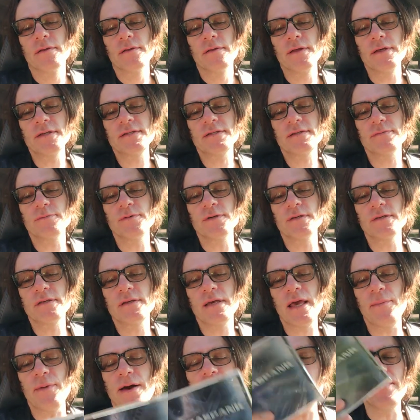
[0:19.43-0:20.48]
This
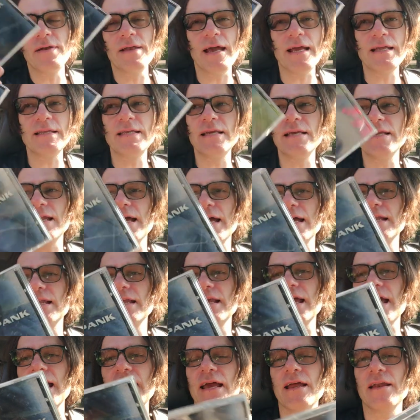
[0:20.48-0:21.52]
came out in
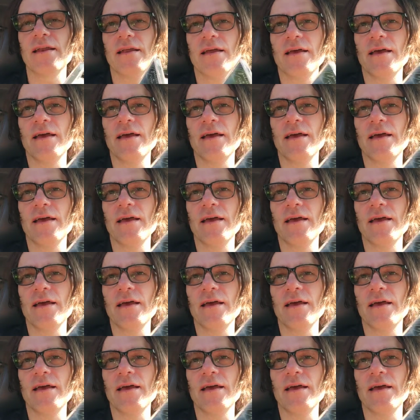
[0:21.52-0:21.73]
1998.